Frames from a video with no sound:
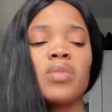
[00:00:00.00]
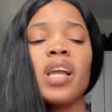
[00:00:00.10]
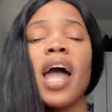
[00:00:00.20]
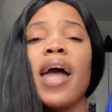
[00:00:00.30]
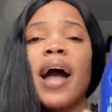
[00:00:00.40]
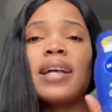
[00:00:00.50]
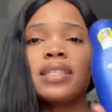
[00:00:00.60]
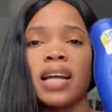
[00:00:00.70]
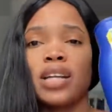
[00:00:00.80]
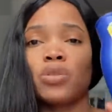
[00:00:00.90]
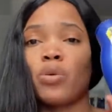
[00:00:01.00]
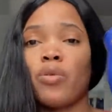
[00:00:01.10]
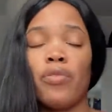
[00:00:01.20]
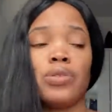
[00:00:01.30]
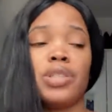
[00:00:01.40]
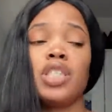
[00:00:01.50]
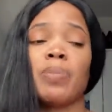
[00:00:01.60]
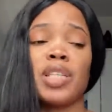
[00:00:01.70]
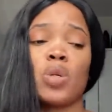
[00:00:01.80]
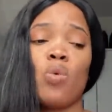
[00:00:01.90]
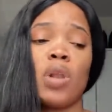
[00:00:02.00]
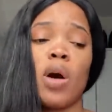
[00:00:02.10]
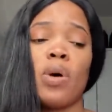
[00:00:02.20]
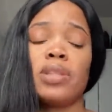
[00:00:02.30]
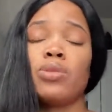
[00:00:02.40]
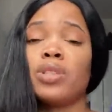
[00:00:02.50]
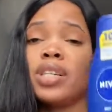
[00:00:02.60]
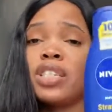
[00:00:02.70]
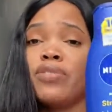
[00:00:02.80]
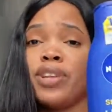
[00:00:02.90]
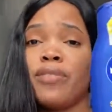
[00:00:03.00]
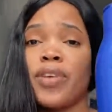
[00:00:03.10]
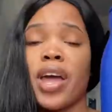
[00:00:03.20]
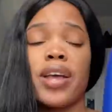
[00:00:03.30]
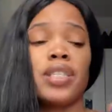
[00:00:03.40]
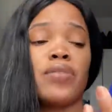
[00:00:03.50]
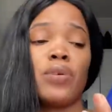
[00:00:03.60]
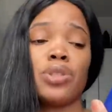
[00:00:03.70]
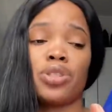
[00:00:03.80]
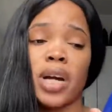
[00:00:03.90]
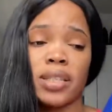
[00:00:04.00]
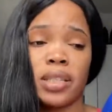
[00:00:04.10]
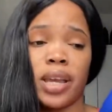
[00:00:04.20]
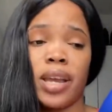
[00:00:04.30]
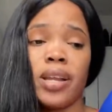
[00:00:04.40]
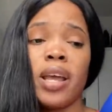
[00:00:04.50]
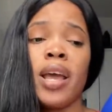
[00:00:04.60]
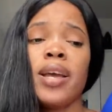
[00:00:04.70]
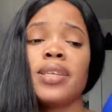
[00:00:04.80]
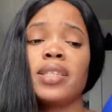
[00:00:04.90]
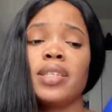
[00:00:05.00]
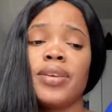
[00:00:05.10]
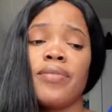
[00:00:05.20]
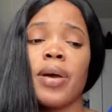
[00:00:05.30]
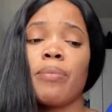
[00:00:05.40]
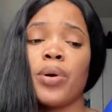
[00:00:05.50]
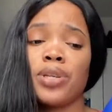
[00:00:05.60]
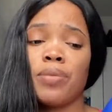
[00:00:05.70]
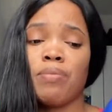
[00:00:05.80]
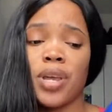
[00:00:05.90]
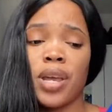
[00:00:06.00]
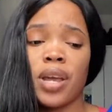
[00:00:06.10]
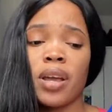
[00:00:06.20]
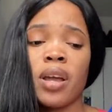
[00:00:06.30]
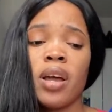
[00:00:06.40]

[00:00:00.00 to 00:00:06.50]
I asked her to go for this particular one. So this Nivea is for dry skin. It's a Nivea body make.